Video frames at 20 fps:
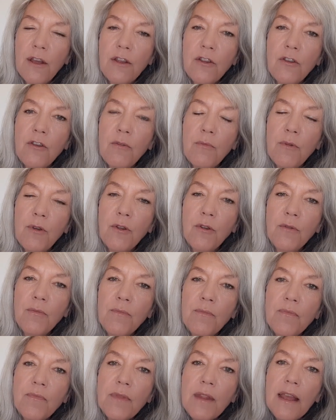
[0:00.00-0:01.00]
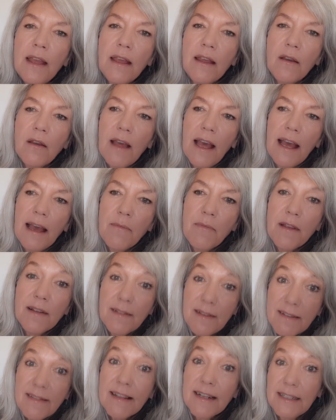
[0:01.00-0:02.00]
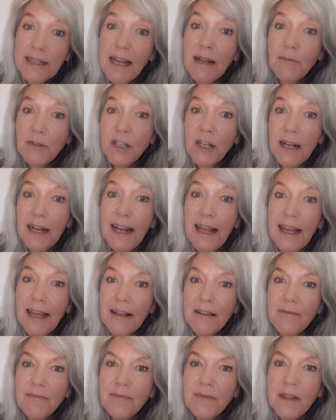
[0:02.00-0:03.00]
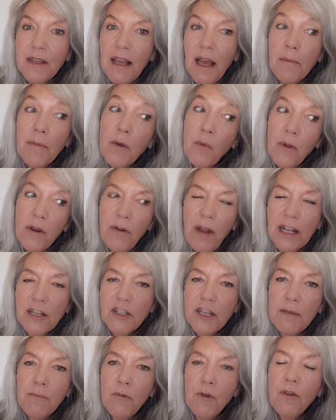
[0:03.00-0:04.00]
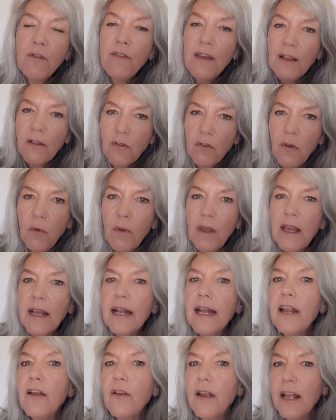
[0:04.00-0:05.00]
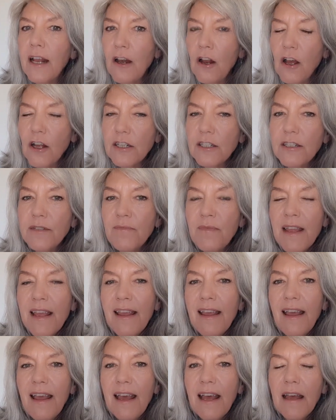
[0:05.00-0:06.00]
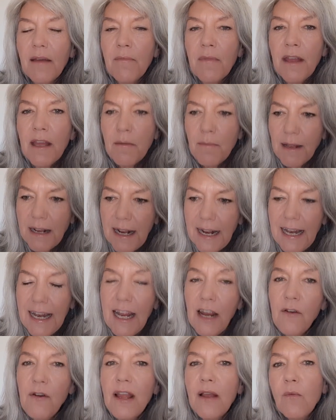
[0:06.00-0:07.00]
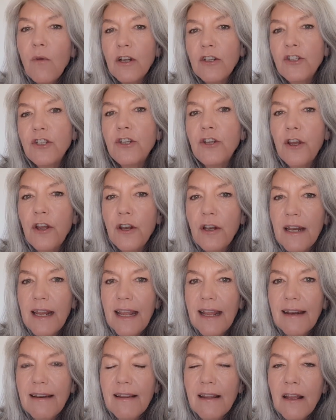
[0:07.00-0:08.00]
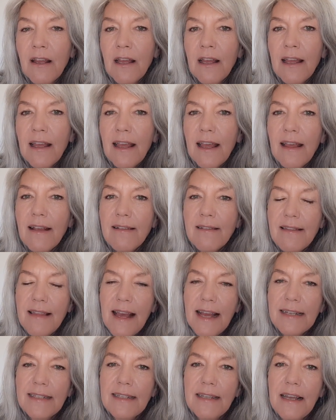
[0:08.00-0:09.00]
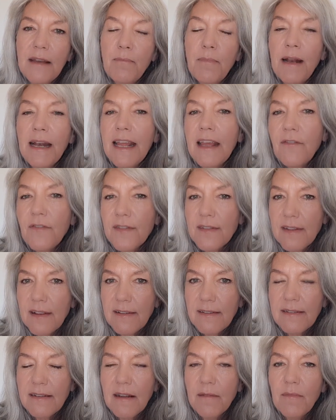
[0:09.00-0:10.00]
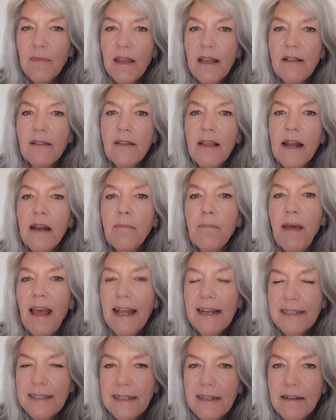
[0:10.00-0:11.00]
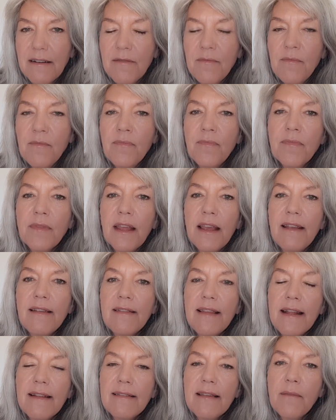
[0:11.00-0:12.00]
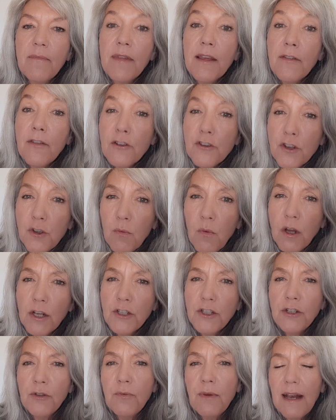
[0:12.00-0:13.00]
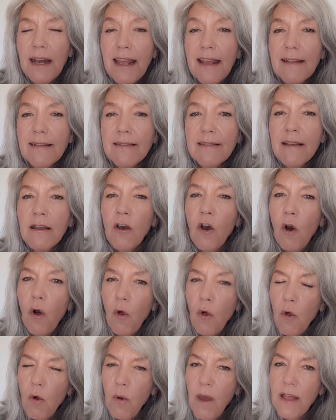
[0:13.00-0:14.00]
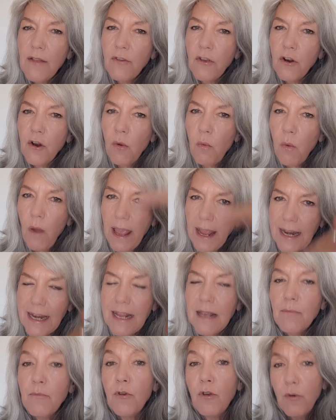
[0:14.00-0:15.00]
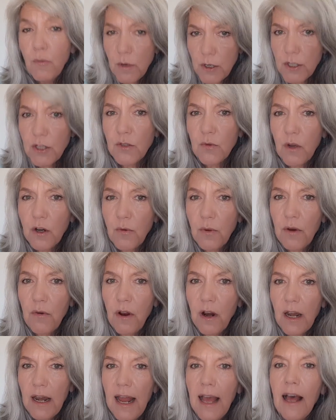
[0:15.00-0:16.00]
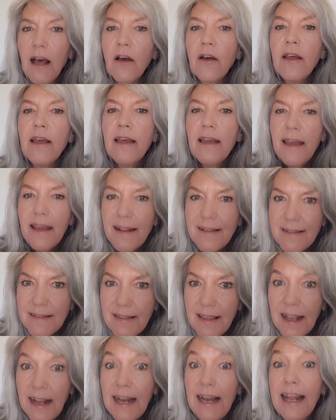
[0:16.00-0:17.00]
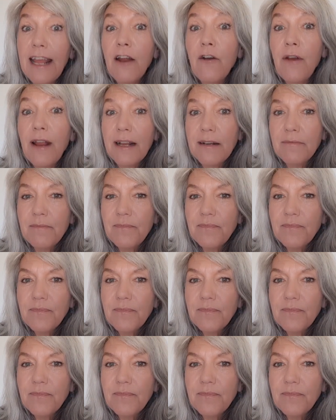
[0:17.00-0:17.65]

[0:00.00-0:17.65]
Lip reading: new moon, this is the time to clear. I mean, we're actually moving, so we're clearing a lot. But clearing what you don't need. Is that a belief system? Is that a pattern? Is that something that you want to release? Always on a waning moon, which is what we're on now, it's the clearing.